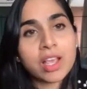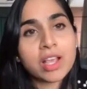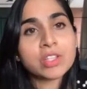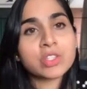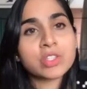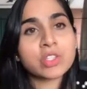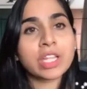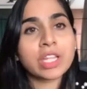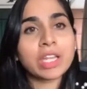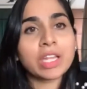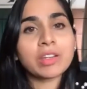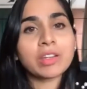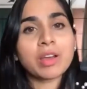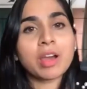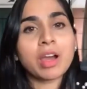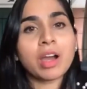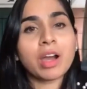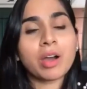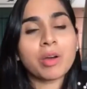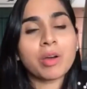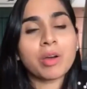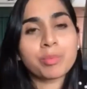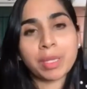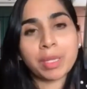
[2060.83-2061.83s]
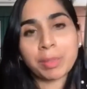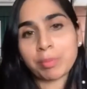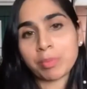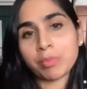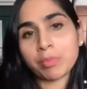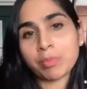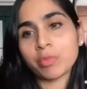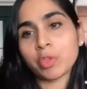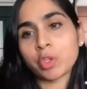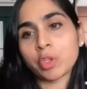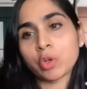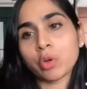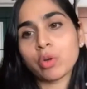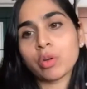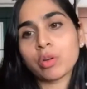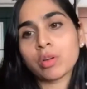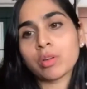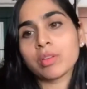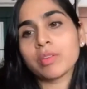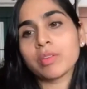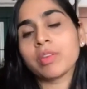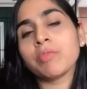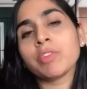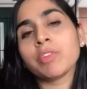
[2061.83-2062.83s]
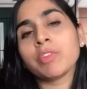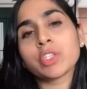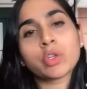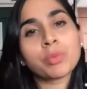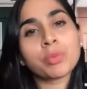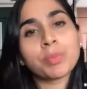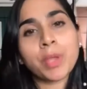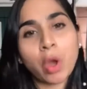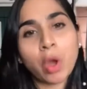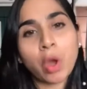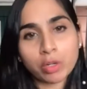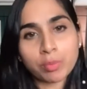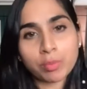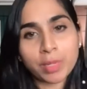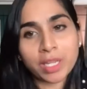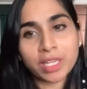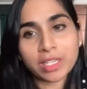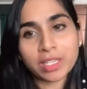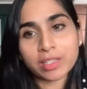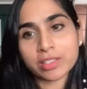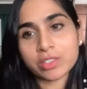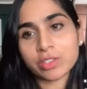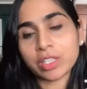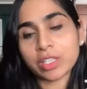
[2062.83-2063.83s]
so that people, which could be automated,